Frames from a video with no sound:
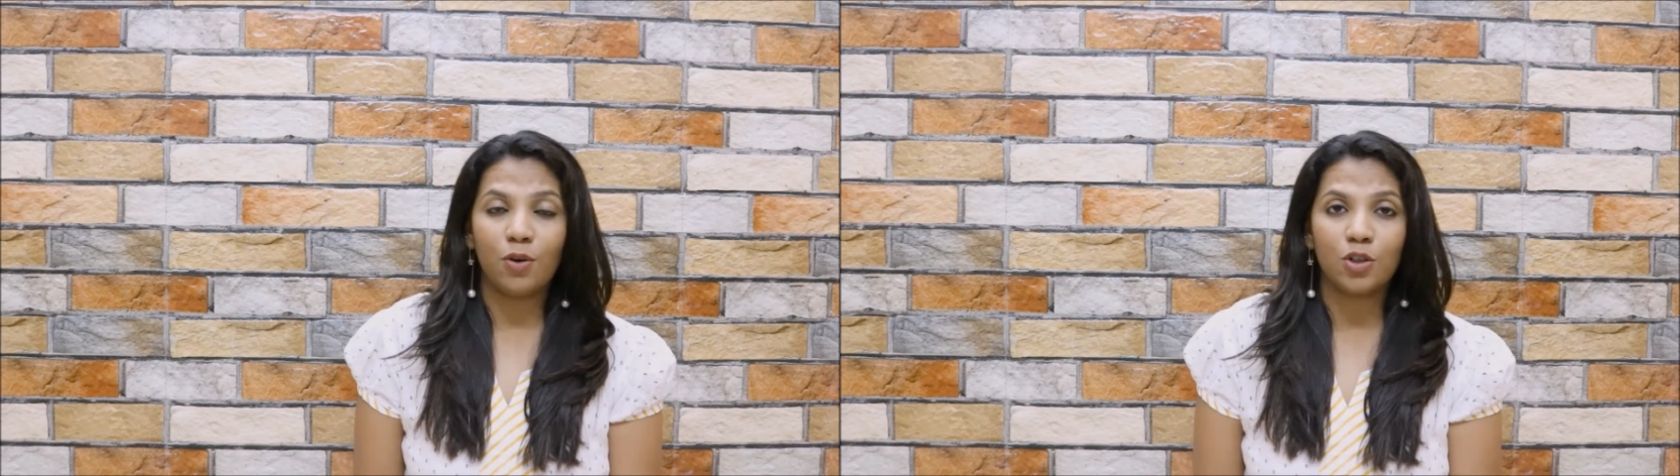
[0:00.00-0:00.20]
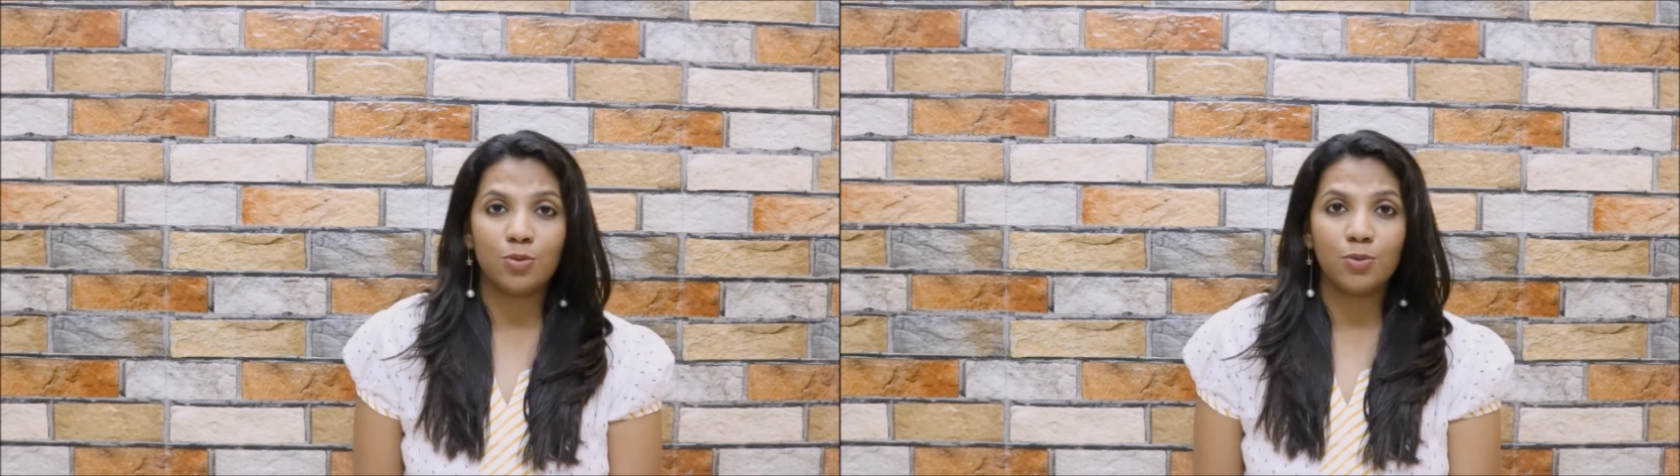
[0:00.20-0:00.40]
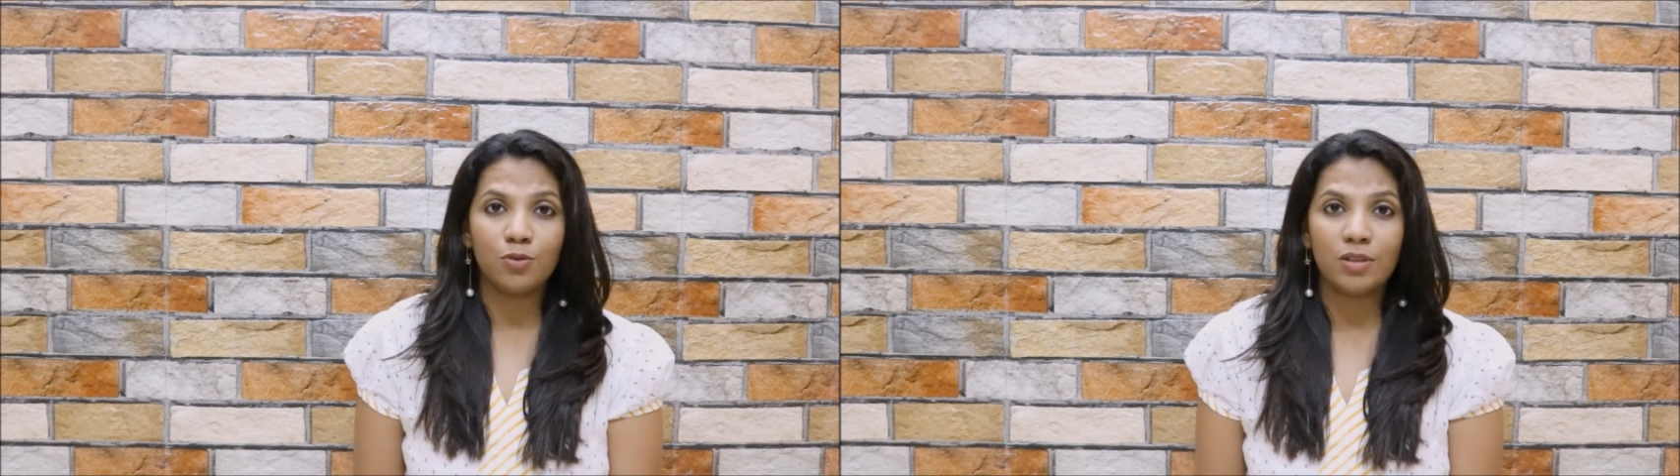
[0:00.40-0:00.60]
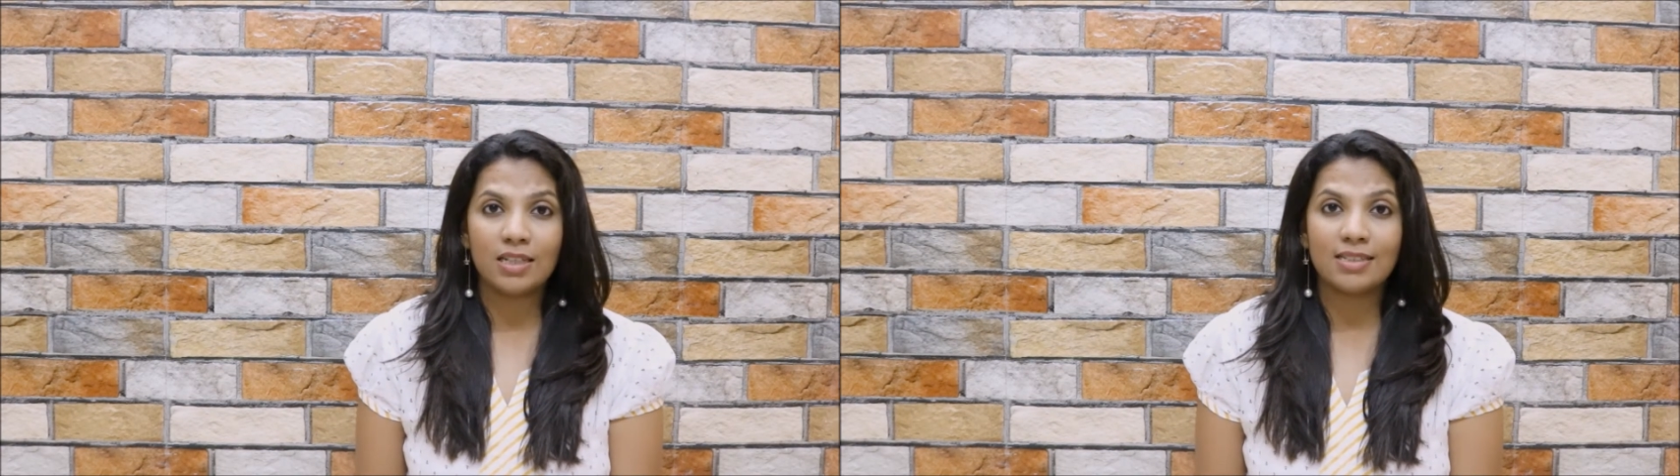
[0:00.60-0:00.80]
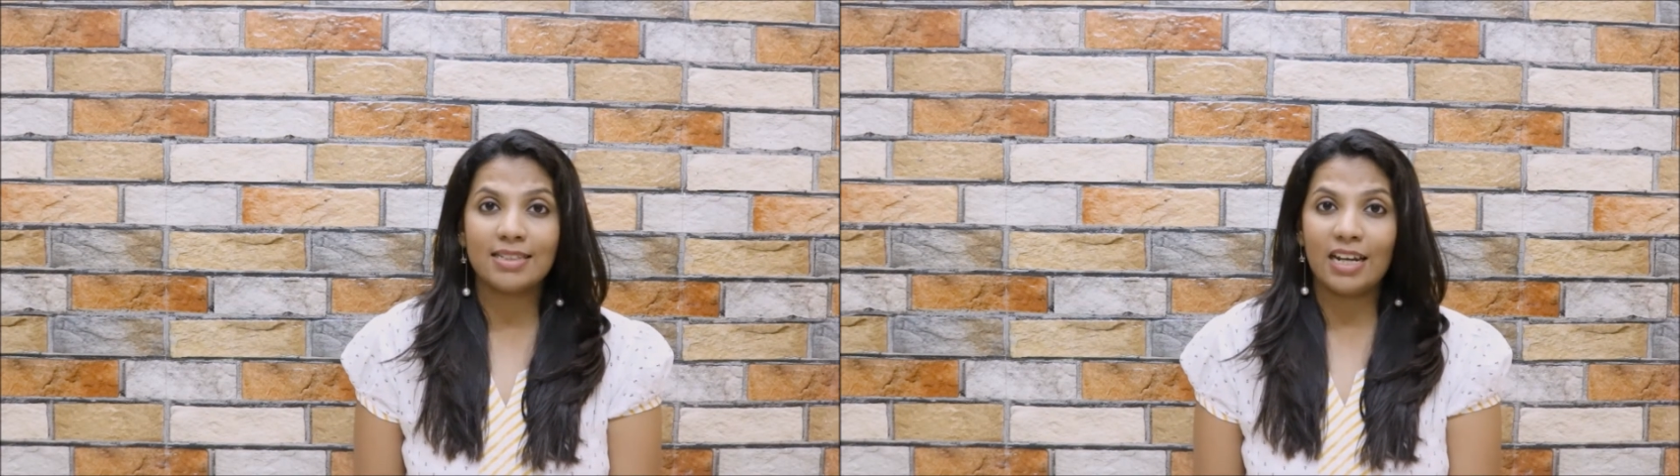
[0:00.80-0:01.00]
watch
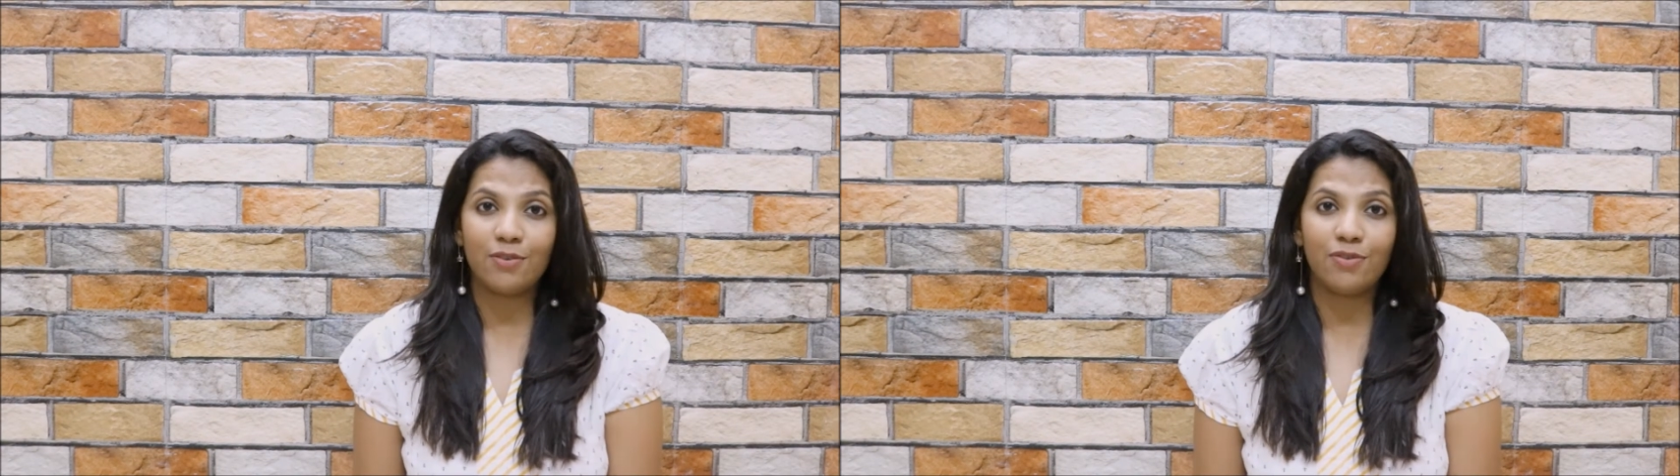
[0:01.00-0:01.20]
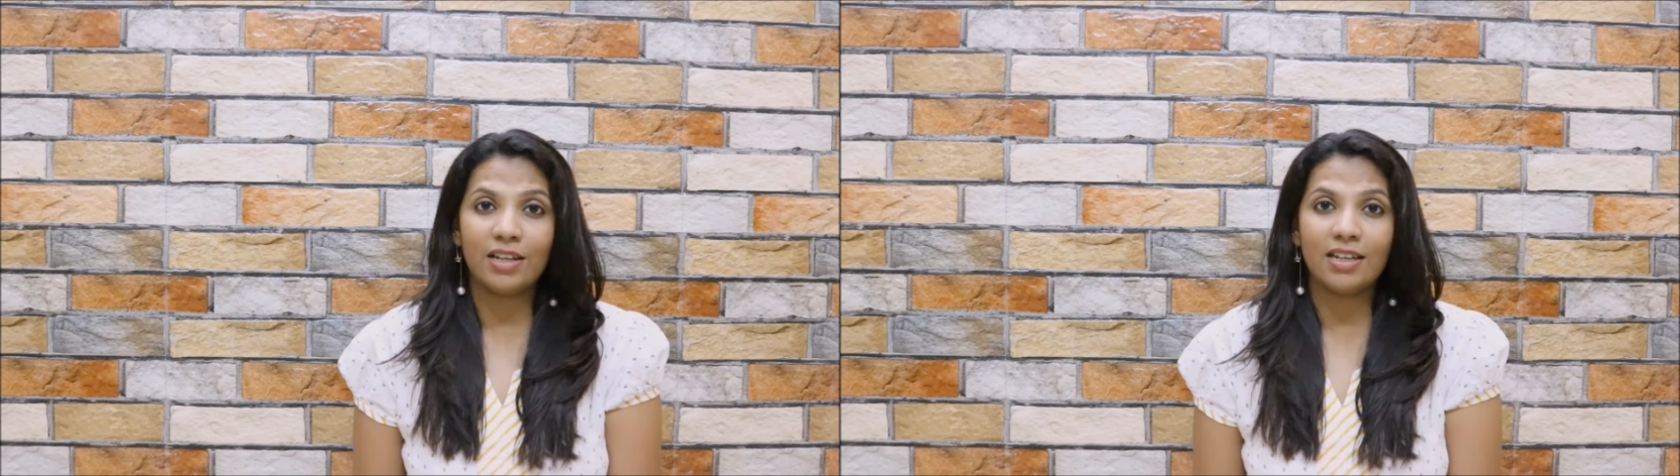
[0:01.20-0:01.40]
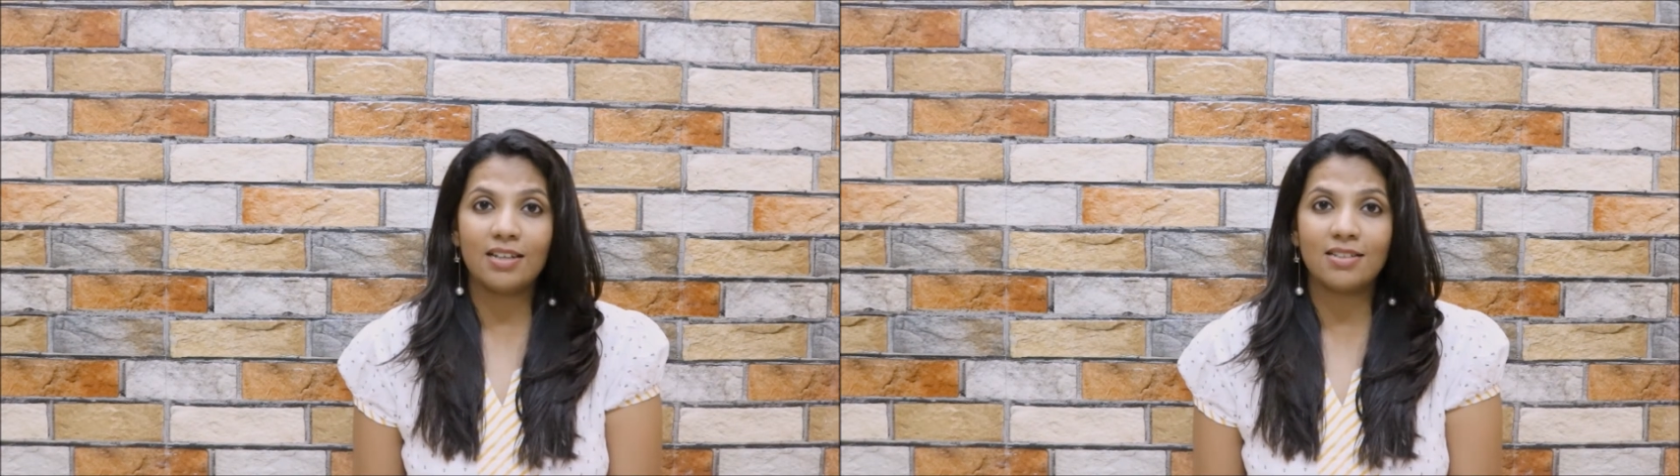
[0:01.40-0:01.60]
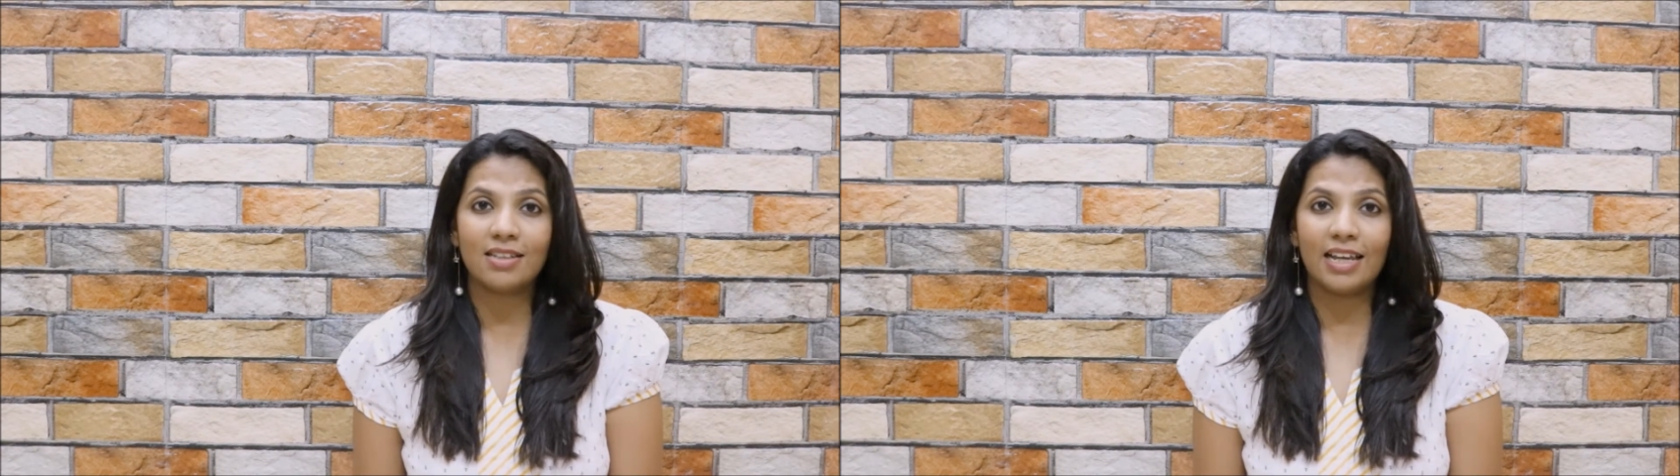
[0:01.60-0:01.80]
movies, Netflix,